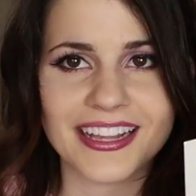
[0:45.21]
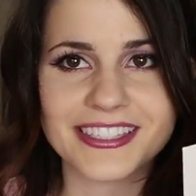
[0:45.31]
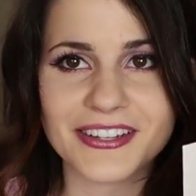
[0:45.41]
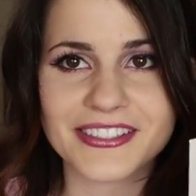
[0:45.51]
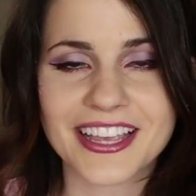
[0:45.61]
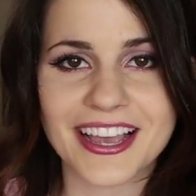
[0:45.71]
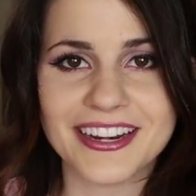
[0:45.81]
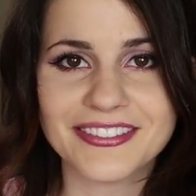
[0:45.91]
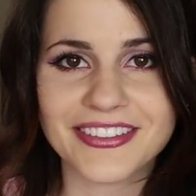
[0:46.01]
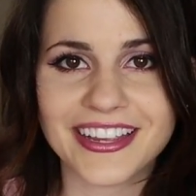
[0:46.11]
And so it's
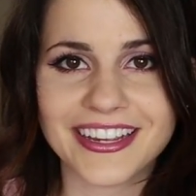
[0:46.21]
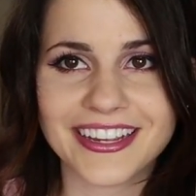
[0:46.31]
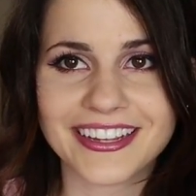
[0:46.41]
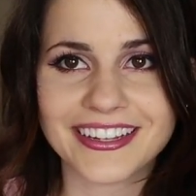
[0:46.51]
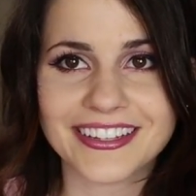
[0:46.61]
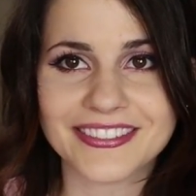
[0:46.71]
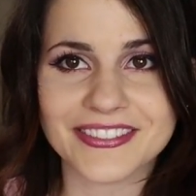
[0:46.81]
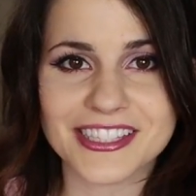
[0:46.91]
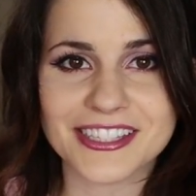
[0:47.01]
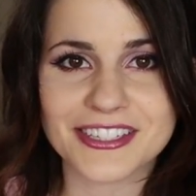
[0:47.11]
kind of like,
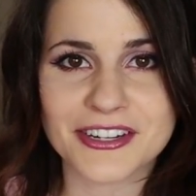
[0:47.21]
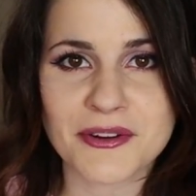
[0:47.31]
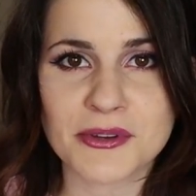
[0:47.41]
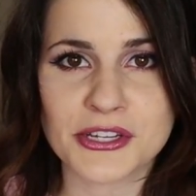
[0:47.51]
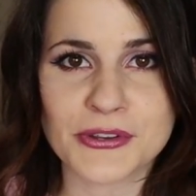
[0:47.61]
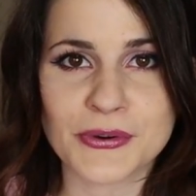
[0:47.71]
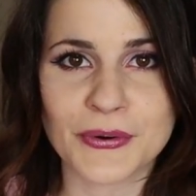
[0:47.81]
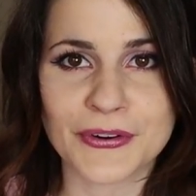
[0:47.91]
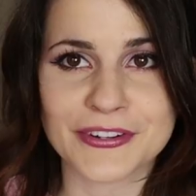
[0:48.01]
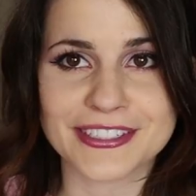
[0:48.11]
what's the term,
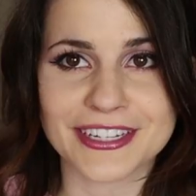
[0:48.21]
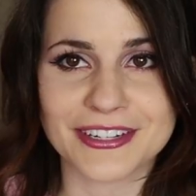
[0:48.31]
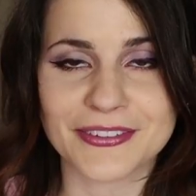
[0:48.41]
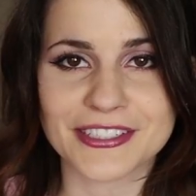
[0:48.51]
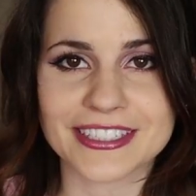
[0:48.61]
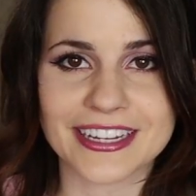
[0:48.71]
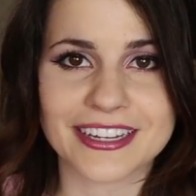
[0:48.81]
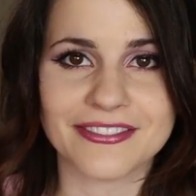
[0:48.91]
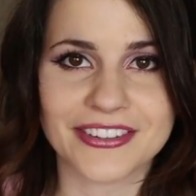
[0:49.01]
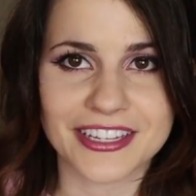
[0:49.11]
shoehorned in, where it's
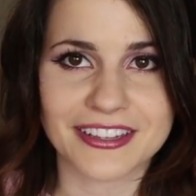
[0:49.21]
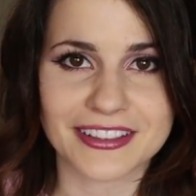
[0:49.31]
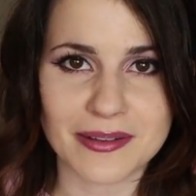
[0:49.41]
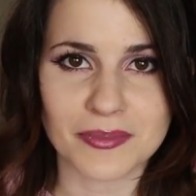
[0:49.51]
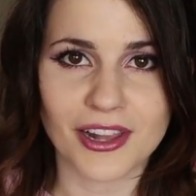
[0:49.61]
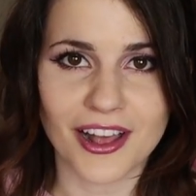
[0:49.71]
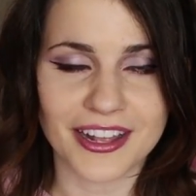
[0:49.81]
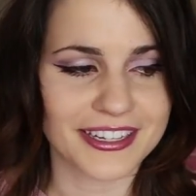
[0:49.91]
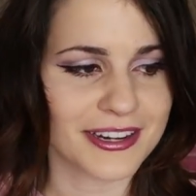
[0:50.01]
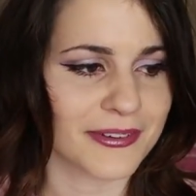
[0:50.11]
like conveniently
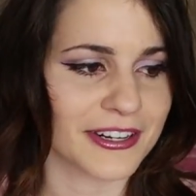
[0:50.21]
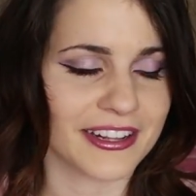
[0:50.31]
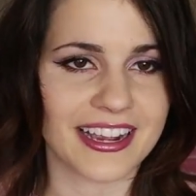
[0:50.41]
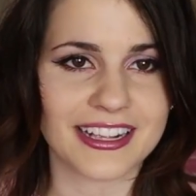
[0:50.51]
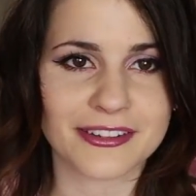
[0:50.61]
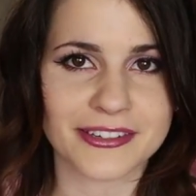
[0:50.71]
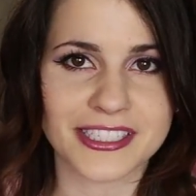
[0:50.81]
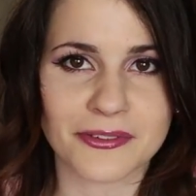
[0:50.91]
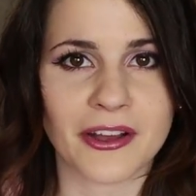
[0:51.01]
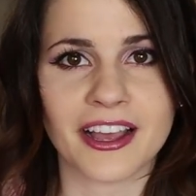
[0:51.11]
plotted, where like the
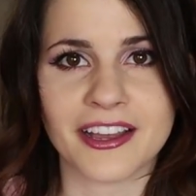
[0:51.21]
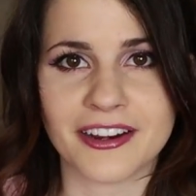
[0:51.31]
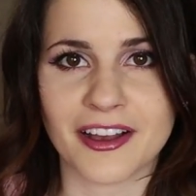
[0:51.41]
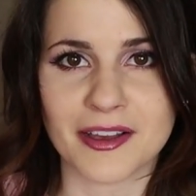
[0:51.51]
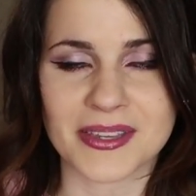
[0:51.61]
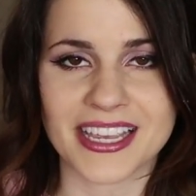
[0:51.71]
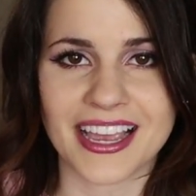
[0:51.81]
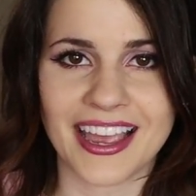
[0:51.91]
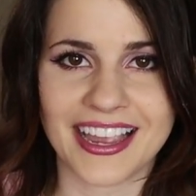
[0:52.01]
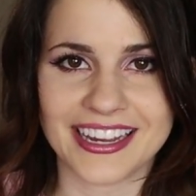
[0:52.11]
reason why
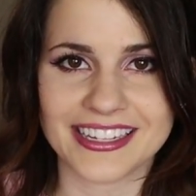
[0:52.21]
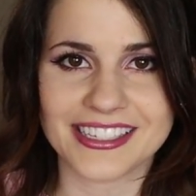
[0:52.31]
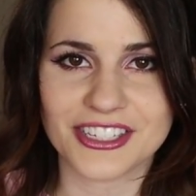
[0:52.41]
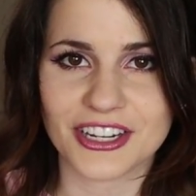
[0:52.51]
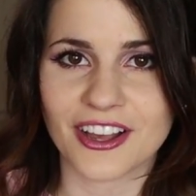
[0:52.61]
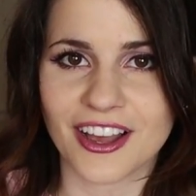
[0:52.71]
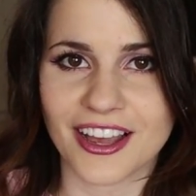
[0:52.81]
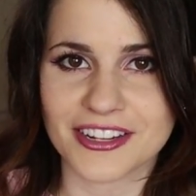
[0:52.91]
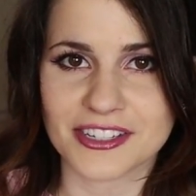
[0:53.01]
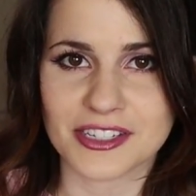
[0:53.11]
Hanami hates
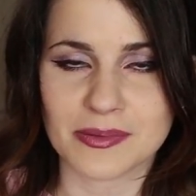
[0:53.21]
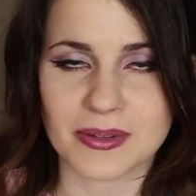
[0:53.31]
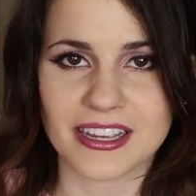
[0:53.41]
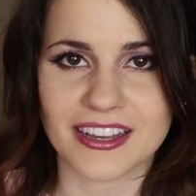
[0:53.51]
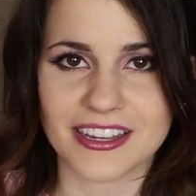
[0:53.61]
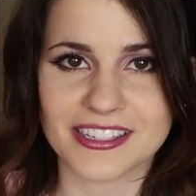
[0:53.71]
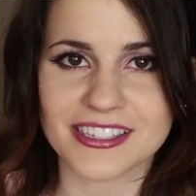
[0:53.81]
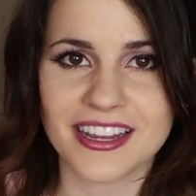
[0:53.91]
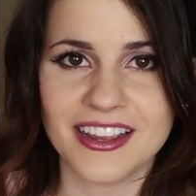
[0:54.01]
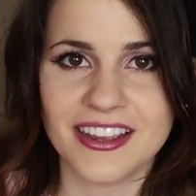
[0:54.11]
Chikage is
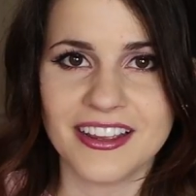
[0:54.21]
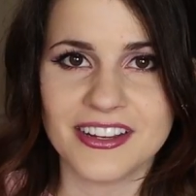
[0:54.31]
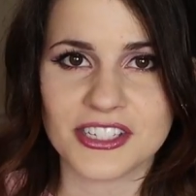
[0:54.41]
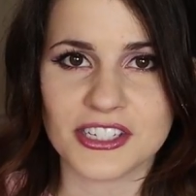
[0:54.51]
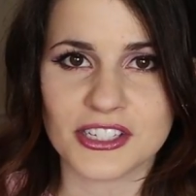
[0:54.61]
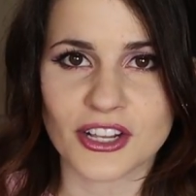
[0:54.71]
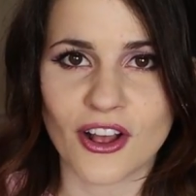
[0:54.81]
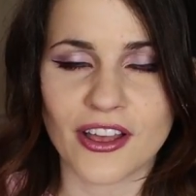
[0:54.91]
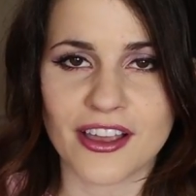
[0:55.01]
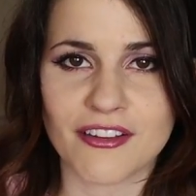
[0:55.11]
because she
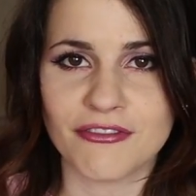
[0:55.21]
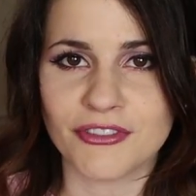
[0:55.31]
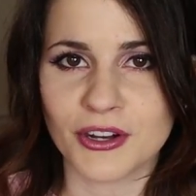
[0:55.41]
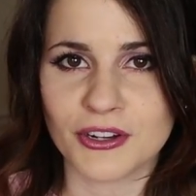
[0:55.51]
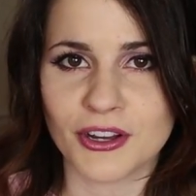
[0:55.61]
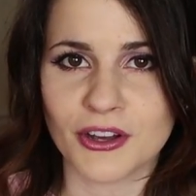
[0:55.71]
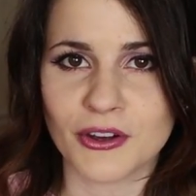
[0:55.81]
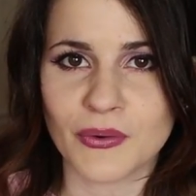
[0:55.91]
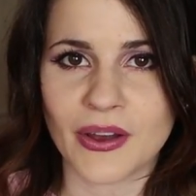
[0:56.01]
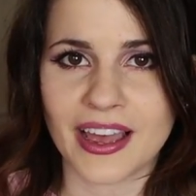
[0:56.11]
saw a
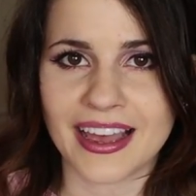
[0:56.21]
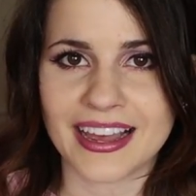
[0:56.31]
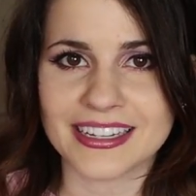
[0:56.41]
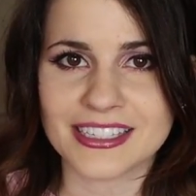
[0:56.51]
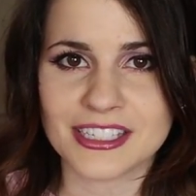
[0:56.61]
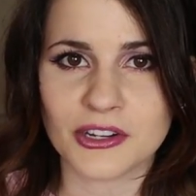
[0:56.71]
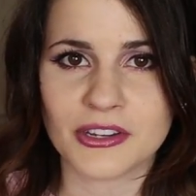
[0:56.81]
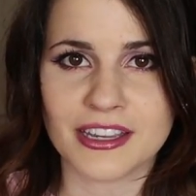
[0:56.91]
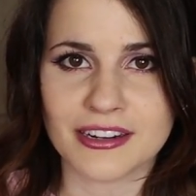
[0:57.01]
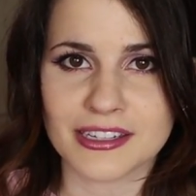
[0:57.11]
photo at
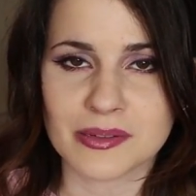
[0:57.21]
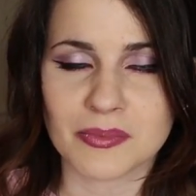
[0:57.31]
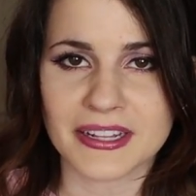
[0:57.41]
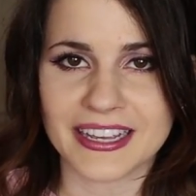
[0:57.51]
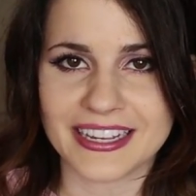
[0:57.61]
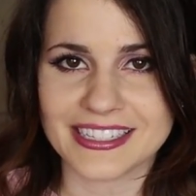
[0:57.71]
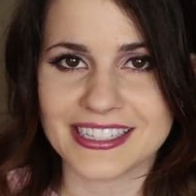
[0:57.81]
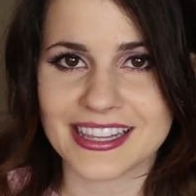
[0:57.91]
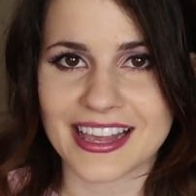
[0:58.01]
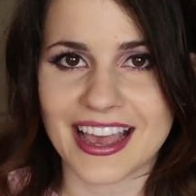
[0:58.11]
Tokita's
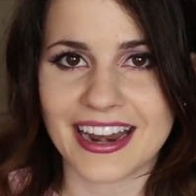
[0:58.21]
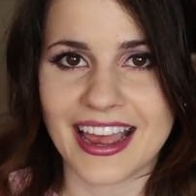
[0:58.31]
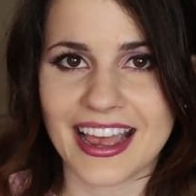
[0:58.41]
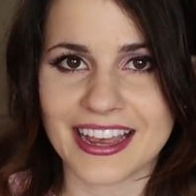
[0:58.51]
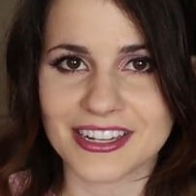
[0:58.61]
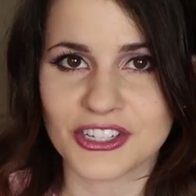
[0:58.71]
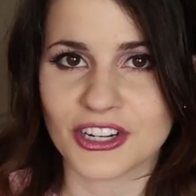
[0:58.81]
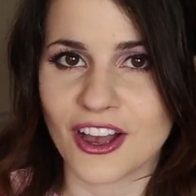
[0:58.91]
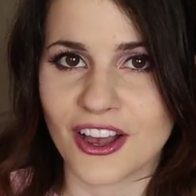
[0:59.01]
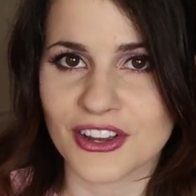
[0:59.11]
place that has
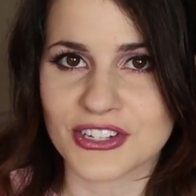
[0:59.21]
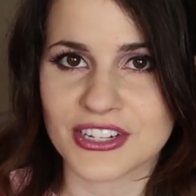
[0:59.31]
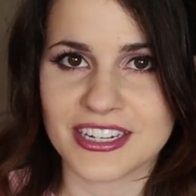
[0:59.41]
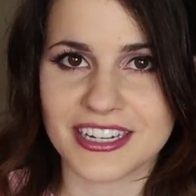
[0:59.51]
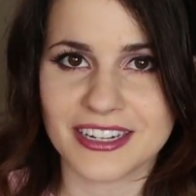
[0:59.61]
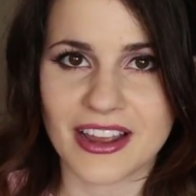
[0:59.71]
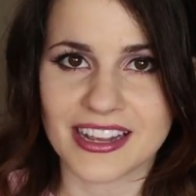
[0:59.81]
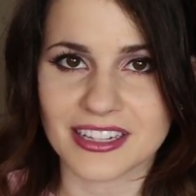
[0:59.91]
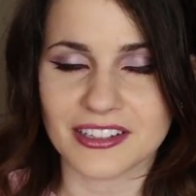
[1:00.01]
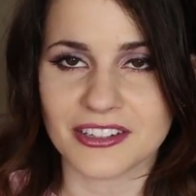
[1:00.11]
Chikage in it
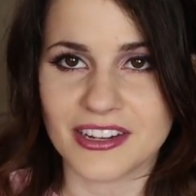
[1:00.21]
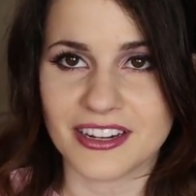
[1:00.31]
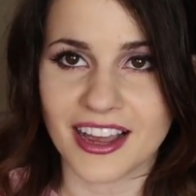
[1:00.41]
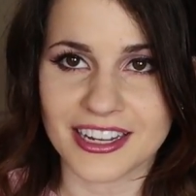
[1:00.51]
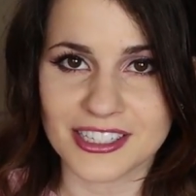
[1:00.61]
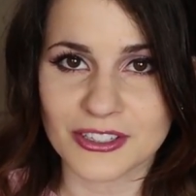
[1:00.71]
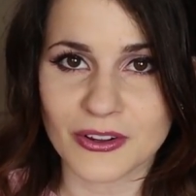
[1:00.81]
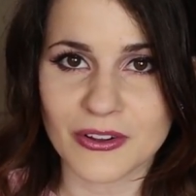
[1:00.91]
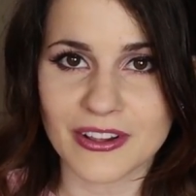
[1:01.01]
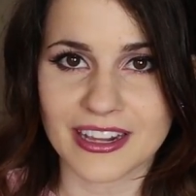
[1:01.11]
as a little in high
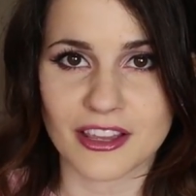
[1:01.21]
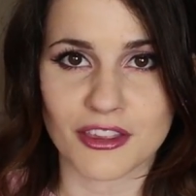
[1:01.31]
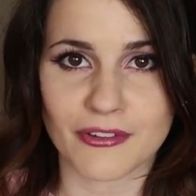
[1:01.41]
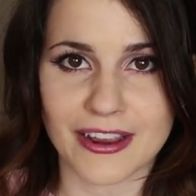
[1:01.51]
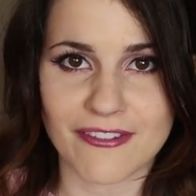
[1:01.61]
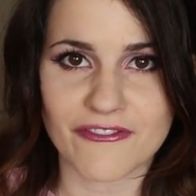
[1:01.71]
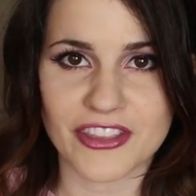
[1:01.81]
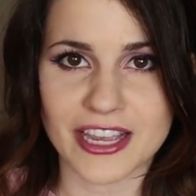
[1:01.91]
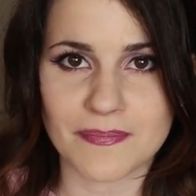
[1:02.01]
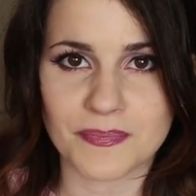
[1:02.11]
school, like the three
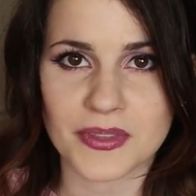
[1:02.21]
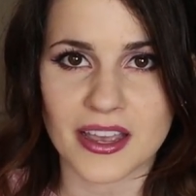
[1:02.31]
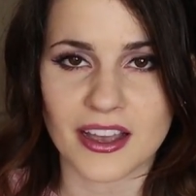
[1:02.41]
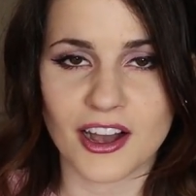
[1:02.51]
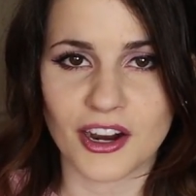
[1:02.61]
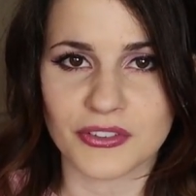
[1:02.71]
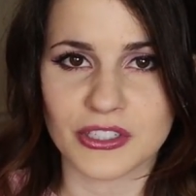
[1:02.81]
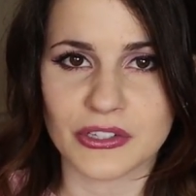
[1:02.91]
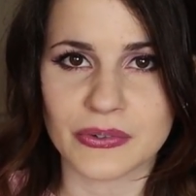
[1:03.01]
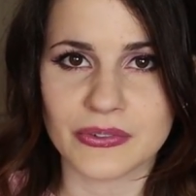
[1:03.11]
of them,
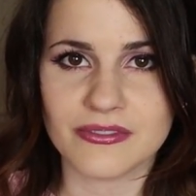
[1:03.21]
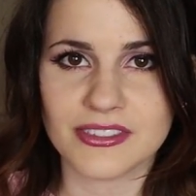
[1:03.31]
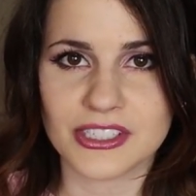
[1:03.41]
Haru,